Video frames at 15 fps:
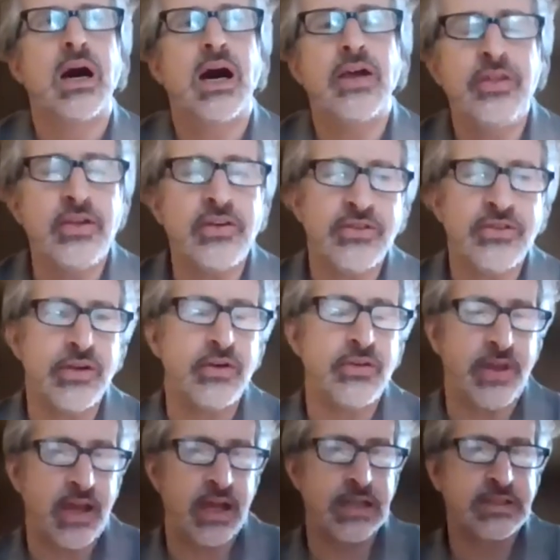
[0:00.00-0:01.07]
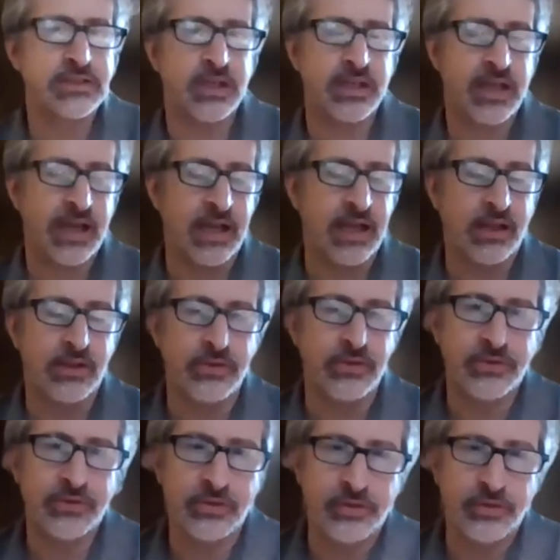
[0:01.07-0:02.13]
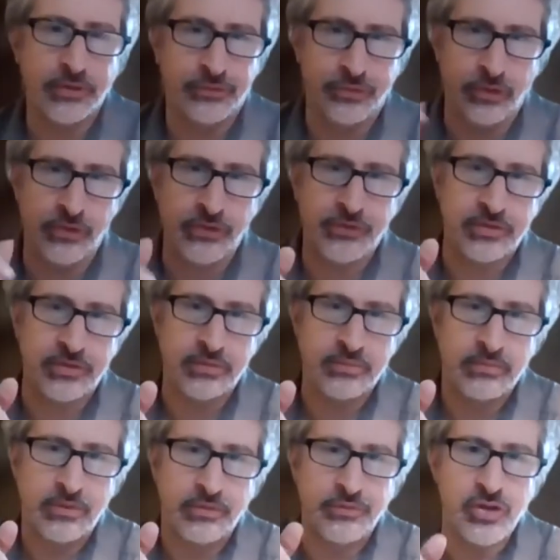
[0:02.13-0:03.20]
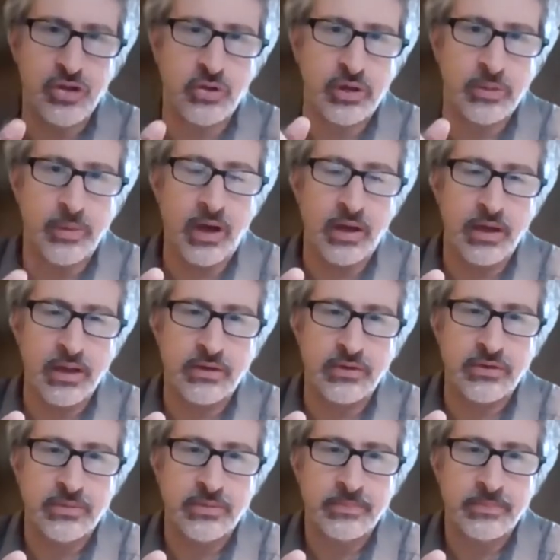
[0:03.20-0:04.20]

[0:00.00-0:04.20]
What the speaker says: I think Sellars actually has the first view in mind.